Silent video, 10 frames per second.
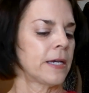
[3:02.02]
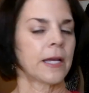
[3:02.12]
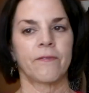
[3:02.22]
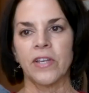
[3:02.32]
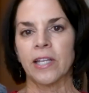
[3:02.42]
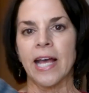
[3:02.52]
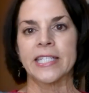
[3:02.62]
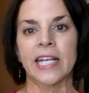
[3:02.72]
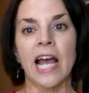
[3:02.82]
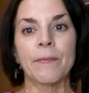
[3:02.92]
Comfy
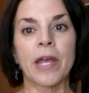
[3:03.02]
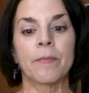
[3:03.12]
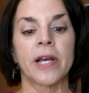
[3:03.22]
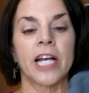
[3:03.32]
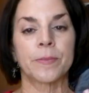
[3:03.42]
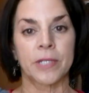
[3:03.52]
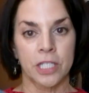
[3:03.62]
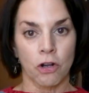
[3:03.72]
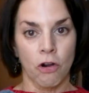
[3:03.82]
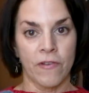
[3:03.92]
Classic. I made my husband a
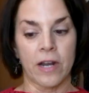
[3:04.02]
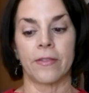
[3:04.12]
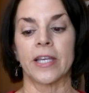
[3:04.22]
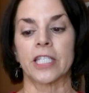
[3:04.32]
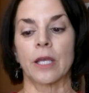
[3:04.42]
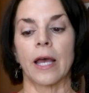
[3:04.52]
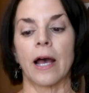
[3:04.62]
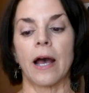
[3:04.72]
scarf out of this.